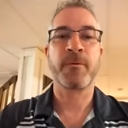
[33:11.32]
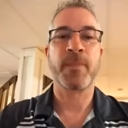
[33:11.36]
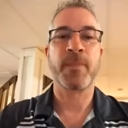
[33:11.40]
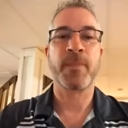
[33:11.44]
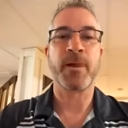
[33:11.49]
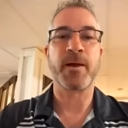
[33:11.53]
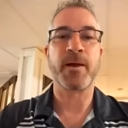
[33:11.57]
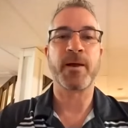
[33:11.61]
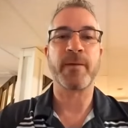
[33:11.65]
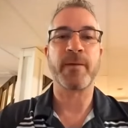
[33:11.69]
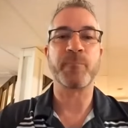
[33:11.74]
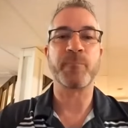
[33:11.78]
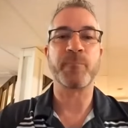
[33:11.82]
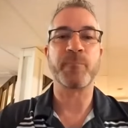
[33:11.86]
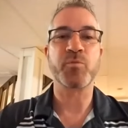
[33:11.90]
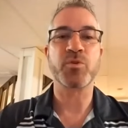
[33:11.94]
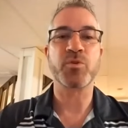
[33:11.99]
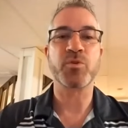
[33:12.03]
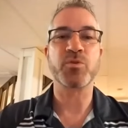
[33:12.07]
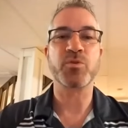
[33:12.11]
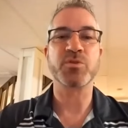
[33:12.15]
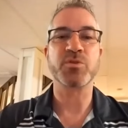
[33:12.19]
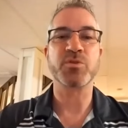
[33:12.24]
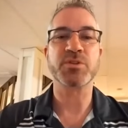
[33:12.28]
Um,
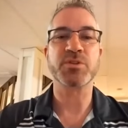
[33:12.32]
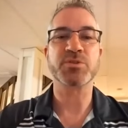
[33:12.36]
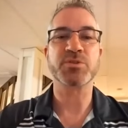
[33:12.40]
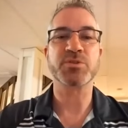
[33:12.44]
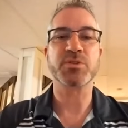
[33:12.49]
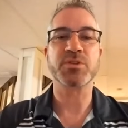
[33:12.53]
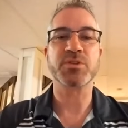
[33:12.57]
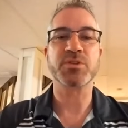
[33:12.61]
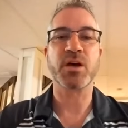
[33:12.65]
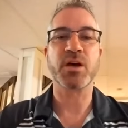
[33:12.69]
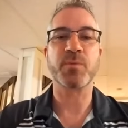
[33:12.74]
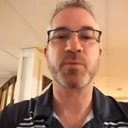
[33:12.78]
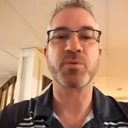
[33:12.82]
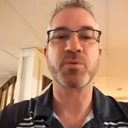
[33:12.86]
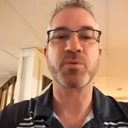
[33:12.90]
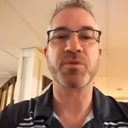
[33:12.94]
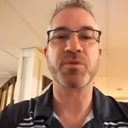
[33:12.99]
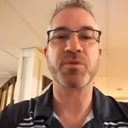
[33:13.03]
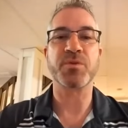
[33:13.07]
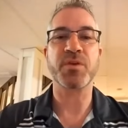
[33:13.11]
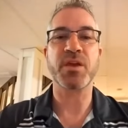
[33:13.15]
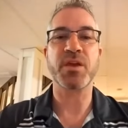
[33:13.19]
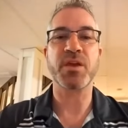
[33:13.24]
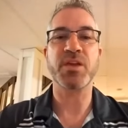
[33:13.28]
these exercises help
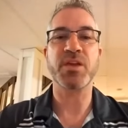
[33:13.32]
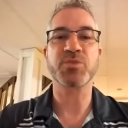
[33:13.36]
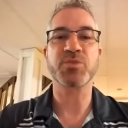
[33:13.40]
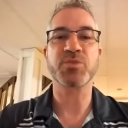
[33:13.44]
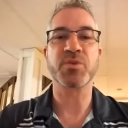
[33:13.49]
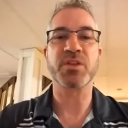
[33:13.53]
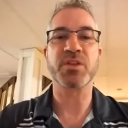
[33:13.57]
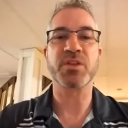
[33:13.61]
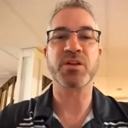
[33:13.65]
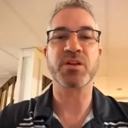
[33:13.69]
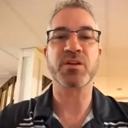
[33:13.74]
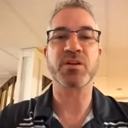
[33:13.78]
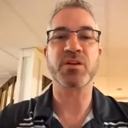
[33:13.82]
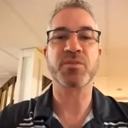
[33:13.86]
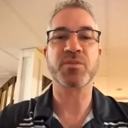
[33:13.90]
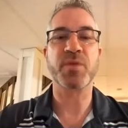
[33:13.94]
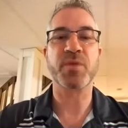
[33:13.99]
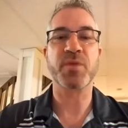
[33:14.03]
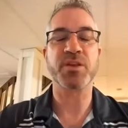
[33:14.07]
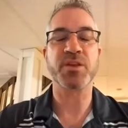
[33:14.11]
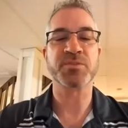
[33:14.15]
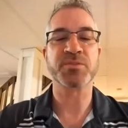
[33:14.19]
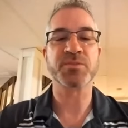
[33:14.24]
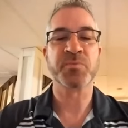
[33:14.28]
with age-related
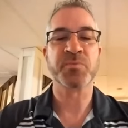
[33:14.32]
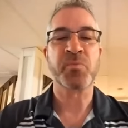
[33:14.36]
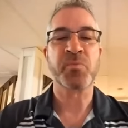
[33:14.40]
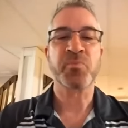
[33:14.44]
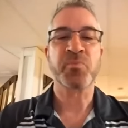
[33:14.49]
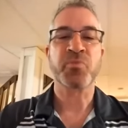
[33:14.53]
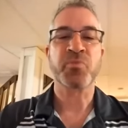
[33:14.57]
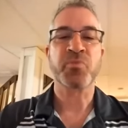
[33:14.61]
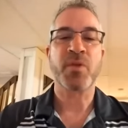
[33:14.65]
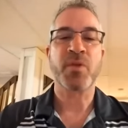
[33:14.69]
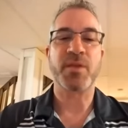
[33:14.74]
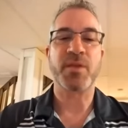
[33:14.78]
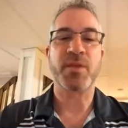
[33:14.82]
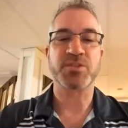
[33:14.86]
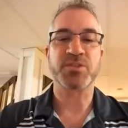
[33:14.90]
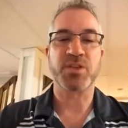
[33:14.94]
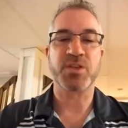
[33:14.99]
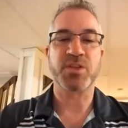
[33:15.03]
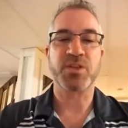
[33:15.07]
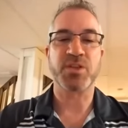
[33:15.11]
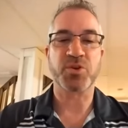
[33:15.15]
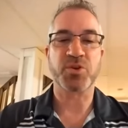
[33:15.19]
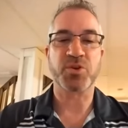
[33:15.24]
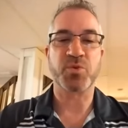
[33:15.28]
arthritis. That's
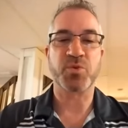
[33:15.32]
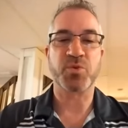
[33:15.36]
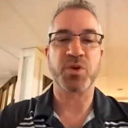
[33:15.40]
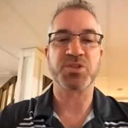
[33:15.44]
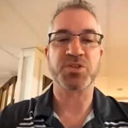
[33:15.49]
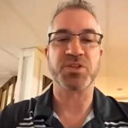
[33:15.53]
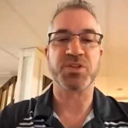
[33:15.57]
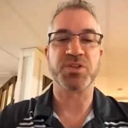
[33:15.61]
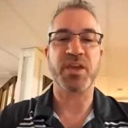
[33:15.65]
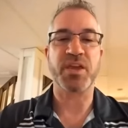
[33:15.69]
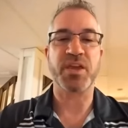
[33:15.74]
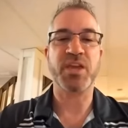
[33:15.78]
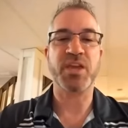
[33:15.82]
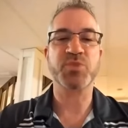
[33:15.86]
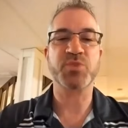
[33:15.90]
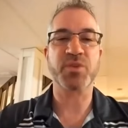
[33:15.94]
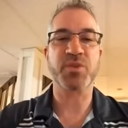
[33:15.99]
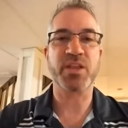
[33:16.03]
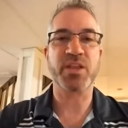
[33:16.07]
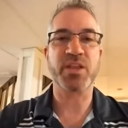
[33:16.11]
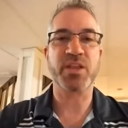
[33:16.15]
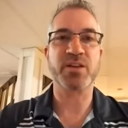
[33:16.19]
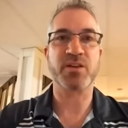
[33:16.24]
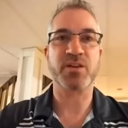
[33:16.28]
another good question.
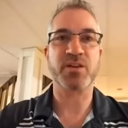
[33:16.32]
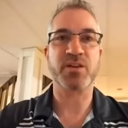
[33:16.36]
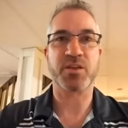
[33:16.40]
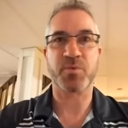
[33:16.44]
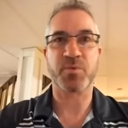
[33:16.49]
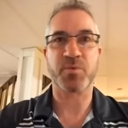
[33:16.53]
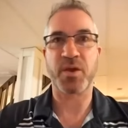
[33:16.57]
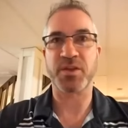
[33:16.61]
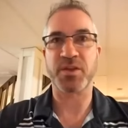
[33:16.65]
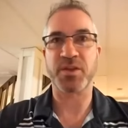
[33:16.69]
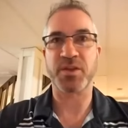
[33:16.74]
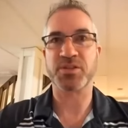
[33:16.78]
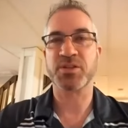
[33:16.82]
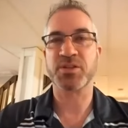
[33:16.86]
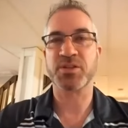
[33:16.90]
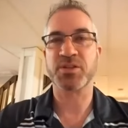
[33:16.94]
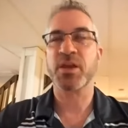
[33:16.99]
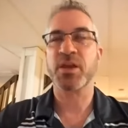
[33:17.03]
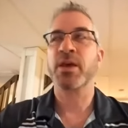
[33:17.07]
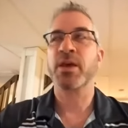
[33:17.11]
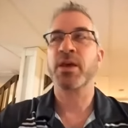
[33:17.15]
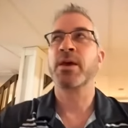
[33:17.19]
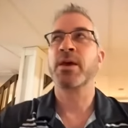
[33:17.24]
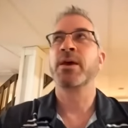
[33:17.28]
Age-related arthritis.
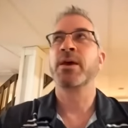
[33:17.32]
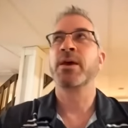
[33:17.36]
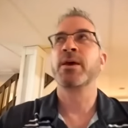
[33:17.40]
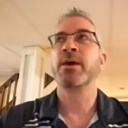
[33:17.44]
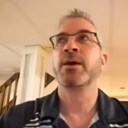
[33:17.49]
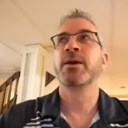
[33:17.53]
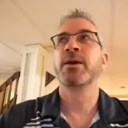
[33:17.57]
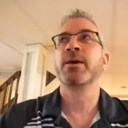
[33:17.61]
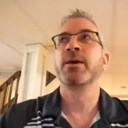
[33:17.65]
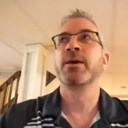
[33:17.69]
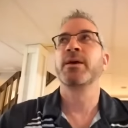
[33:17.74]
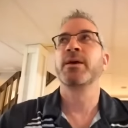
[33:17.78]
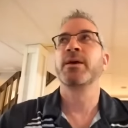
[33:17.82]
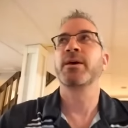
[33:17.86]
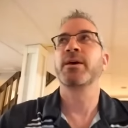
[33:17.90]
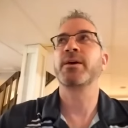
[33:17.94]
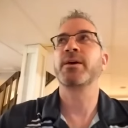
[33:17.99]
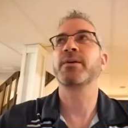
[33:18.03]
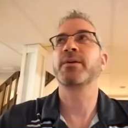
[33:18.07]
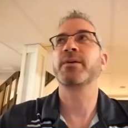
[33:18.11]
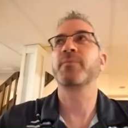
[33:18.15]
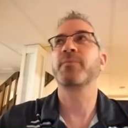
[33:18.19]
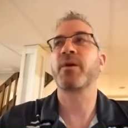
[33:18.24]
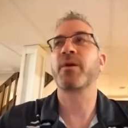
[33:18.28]

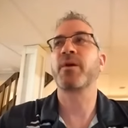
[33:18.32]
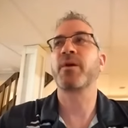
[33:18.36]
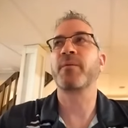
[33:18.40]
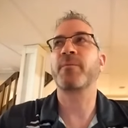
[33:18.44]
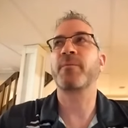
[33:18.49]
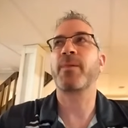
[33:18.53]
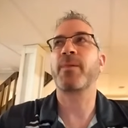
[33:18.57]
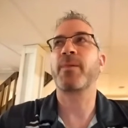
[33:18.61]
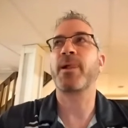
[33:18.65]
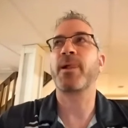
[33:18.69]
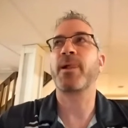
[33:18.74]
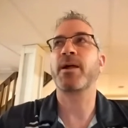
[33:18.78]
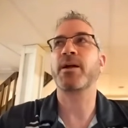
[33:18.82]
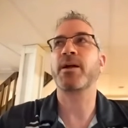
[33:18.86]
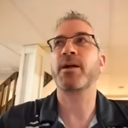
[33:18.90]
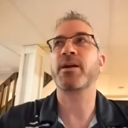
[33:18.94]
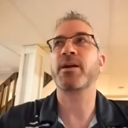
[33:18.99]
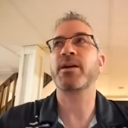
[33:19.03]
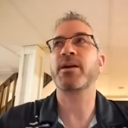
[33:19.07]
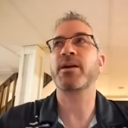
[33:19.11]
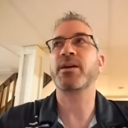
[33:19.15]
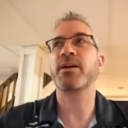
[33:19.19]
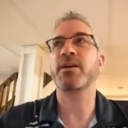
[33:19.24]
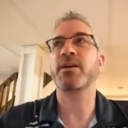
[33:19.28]
Well,
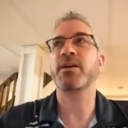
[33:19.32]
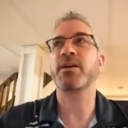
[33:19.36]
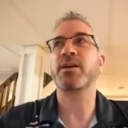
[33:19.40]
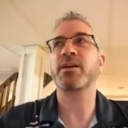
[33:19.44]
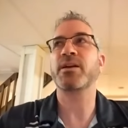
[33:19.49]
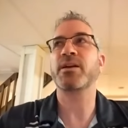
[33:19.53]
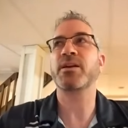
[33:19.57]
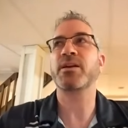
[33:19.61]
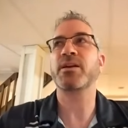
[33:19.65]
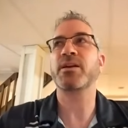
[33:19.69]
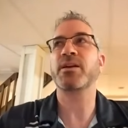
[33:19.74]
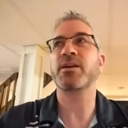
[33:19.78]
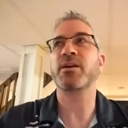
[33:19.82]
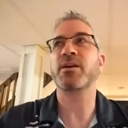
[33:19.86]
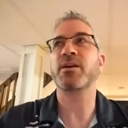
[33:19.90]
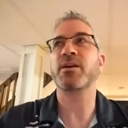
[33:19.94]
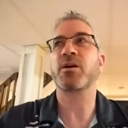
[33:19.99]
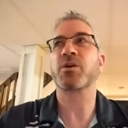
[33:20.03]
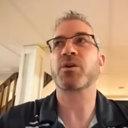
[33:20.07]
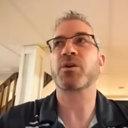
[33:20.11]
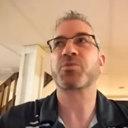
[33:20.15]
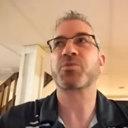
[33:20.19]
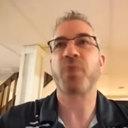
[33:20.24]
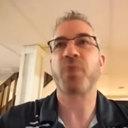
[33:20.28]

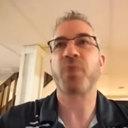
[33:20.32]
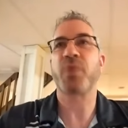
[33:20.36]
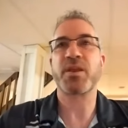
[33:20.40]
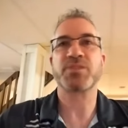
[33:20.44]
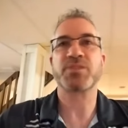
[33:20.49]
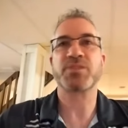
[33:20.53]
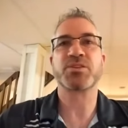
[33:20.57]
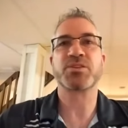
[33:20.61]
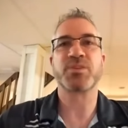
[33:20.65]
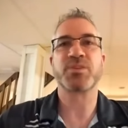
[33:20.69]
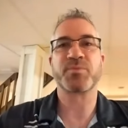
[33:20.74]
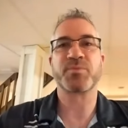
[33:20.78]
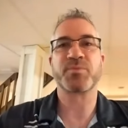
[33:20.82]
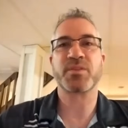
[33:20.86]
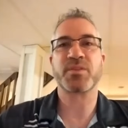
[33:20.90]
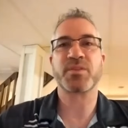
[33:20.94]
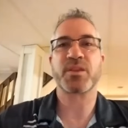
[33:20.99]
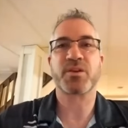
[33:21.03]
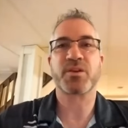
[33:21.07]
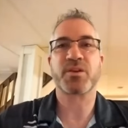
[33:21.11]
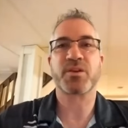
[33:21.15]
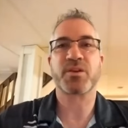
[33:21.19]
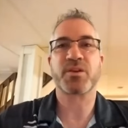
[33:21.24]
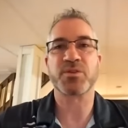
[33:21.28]
arthritis is something that
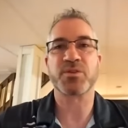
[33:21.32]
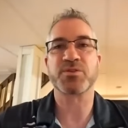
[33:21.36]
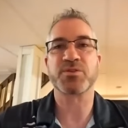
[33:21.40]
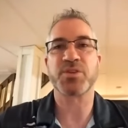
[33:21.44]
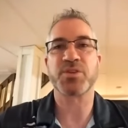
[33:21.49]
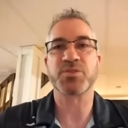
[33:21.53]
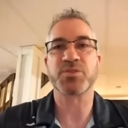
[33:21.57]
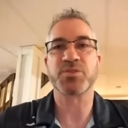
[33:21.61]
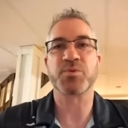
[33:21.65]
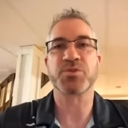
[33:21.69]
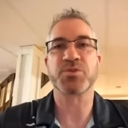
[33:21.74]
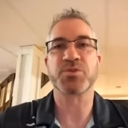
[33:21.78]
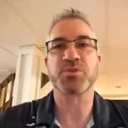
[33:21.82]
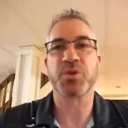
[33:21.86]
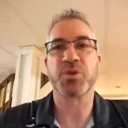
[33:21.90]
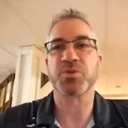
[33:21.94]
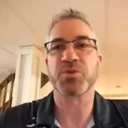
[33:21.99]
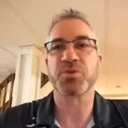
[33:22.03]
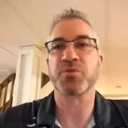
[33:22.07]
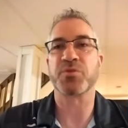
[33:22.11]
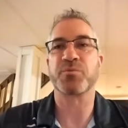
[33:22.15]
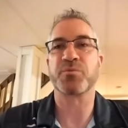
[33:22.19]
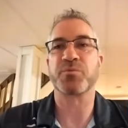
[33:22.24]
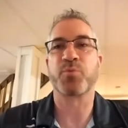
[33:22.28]
occurs as a result
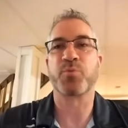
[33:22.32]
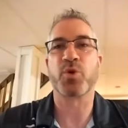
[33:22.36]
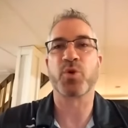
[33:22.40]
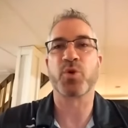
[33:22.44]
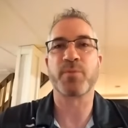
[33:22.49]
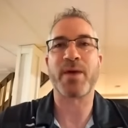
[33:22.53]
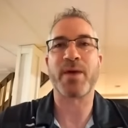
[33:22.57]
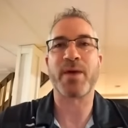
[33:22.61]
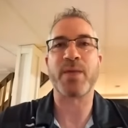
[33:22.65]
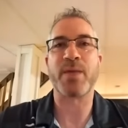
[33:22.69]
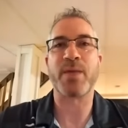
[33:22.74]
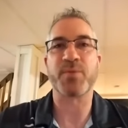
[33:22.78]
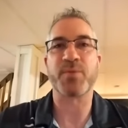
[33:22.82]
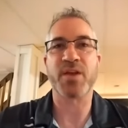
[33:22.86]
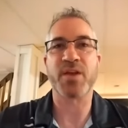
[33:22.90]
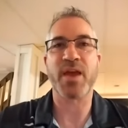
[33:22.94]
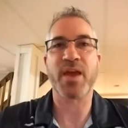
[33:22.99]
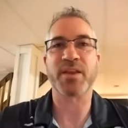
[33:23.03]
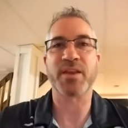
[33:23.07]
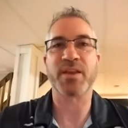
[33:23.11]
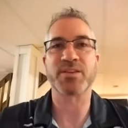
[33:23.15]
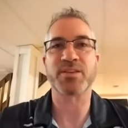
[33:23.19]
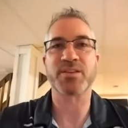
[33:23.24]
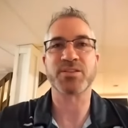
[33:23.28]
of poor
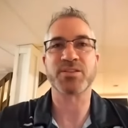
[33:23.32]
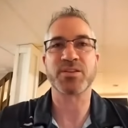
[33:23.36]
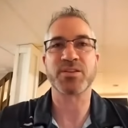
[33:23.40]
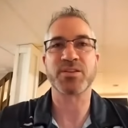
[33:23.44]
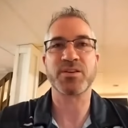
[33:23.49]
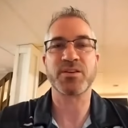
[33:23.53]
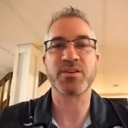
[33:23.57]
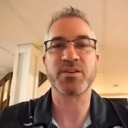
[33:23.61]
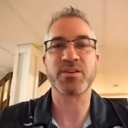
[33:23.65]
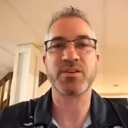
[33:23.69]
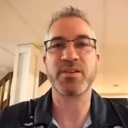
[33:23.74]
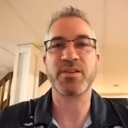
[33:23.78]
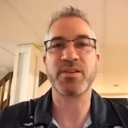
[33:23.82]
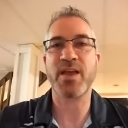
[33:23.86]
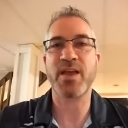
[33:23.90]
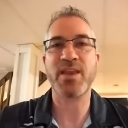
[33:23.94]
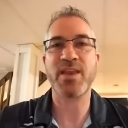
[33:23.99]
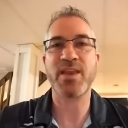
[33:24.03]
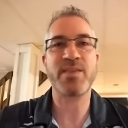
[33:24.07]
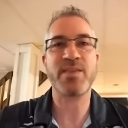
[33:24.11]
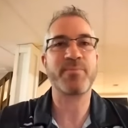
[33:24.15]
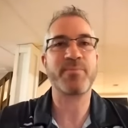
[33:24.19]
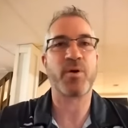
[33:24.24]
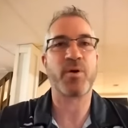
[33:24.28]
biomechanics in
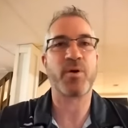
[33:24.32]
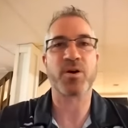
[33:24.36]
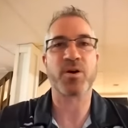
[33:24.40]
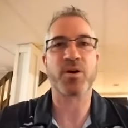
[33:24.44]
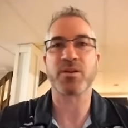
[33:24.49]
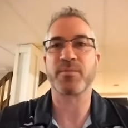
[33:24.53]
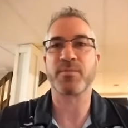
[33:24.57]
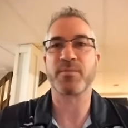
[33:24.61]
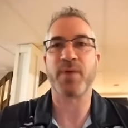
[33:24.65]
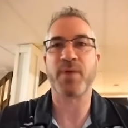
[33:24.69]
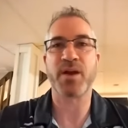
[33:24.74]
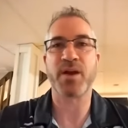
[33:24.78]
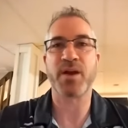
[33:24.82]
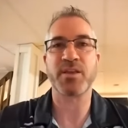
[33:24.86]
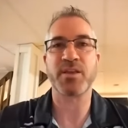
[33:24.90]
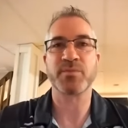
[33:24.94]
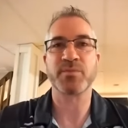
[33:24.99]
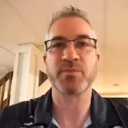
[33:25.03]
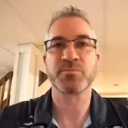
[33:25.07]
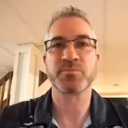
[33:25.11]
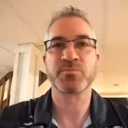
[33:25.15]
any part of the body.